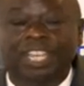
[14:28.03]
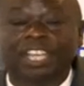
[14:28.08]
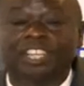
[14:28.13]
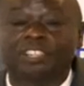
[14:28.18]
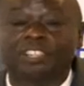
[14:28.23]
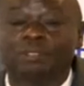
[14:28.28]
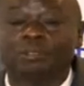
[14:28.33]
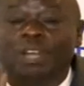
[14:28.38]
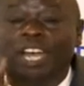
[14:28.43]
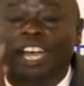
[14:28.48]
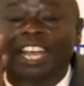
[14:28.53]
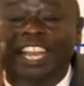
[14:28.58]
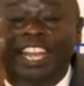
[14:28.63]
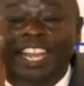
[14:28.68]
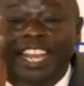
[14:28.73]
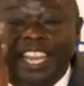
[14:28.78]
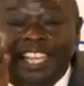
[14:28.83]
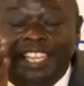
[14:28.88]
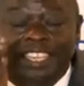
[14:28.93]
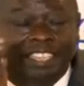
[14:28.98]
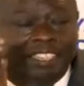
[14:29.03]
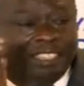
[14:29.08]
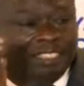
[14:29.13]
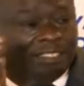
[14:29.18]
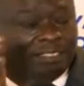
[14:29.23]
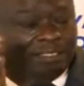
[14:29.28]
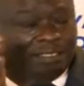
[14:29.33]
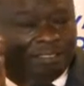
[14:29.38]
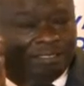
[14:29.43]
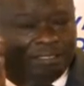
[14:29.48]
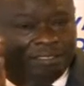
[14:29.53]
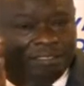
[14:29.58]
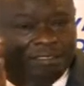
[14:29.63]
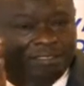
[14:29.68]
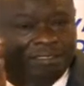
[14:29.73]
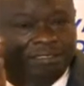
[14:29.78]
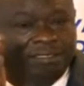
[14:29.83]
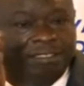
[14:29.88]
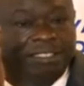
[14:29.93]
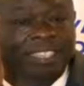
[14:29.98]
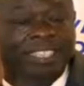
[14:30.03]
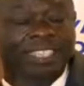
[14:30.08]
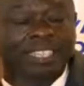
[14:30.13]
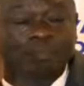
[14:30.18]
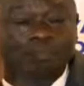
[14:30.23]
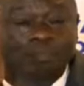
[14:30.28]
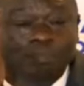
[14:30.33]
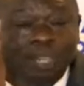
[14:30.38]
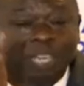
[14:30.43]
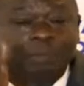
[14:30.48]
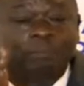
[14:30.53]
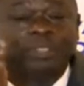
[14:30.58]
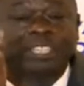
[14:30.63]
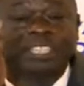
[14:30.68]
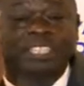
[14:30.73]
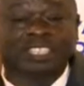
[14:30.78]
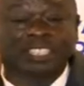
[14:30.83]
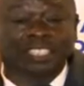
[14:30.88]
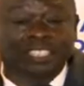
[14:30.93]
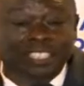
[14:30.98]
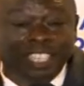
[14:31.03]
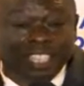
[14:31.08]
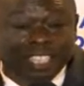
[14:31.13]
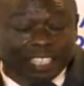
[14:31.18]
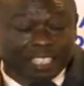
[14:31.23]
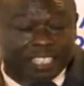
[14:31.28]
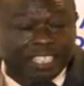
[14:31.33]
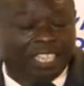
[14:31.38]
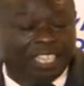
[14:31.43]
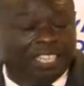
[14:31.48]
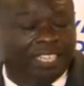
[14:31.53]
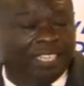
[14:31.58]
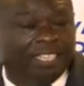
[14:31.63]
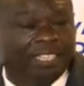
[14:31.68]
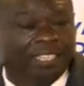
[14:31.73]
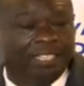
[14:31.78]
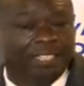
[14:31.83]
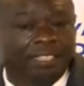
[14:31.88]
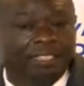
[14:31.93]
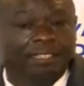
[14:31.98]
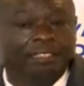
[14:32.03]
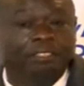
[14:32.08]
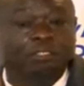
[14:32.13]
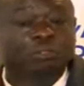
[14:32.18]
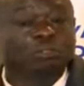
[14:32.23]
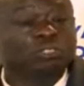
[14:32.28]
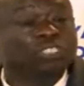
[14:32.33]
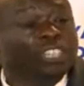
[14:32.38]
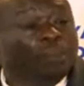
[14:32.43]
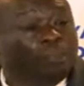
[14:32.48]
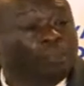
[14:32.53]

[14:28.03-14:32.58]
Can you align the public sector to